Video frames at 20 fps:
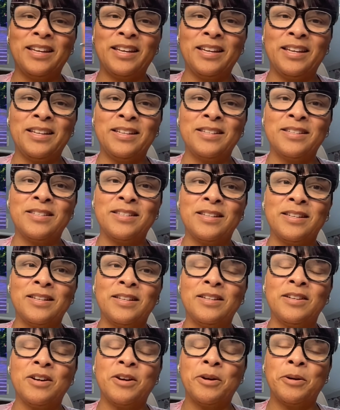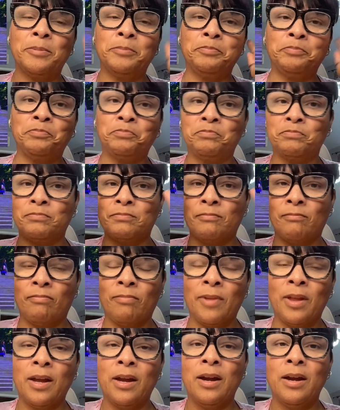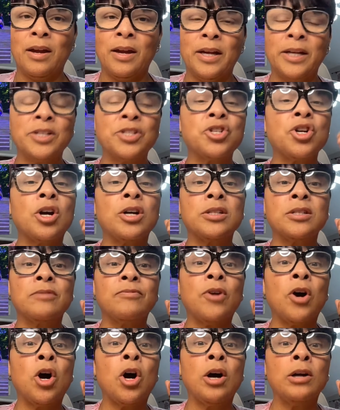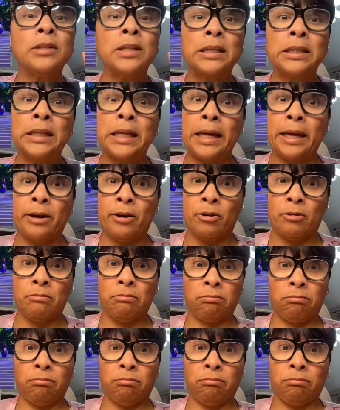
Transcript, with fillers: is in um in charge of all the legal.